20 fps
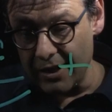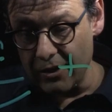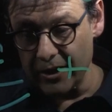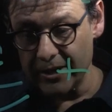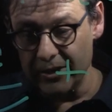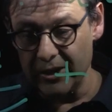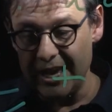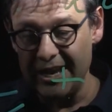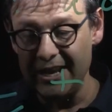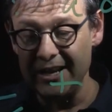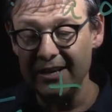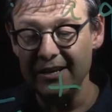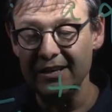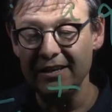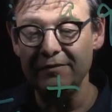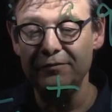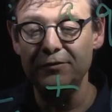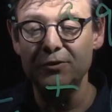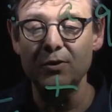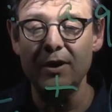again,
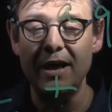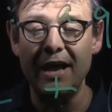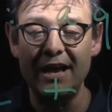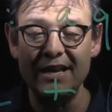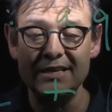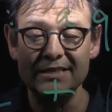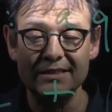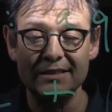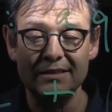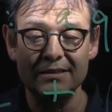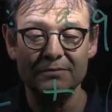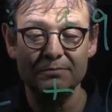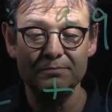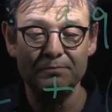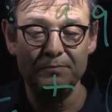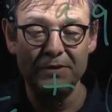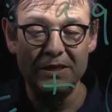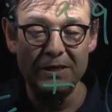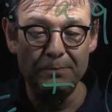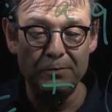if you ask
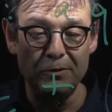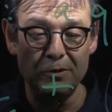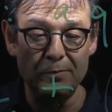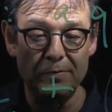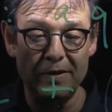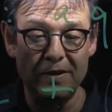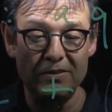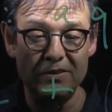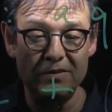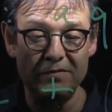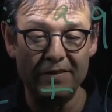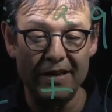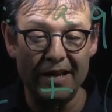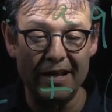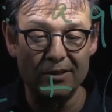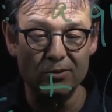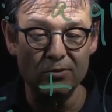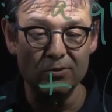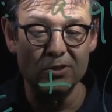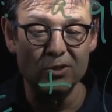people about the
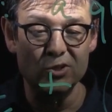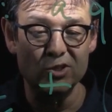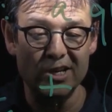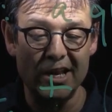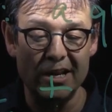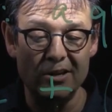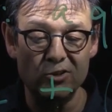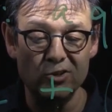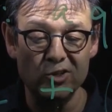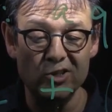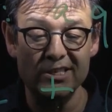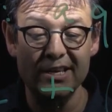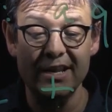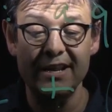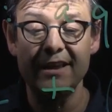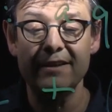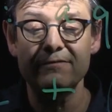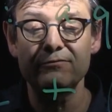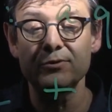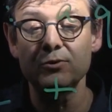value, the challenge is
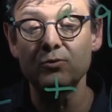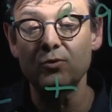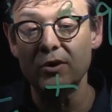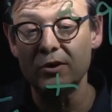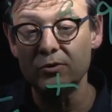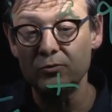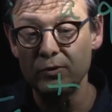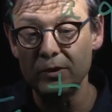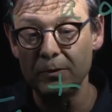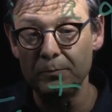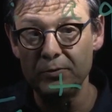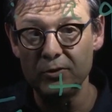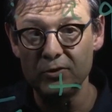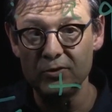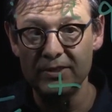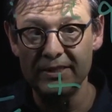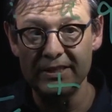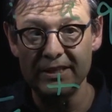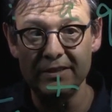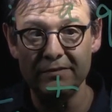that everyone will
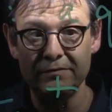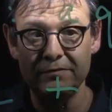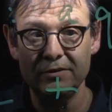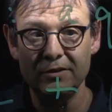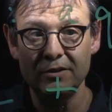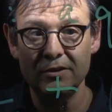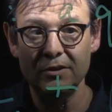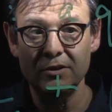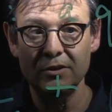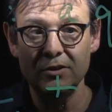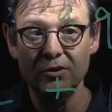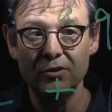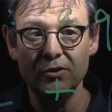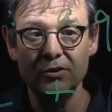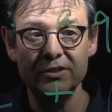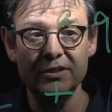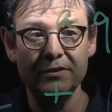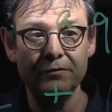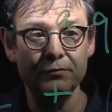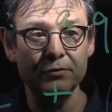perceive
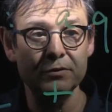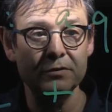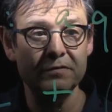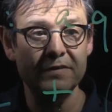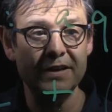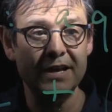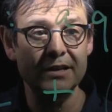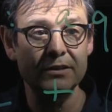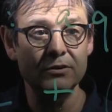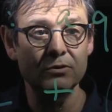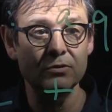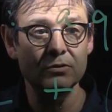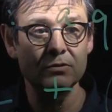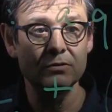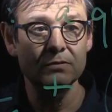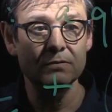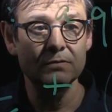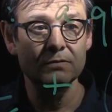a different value.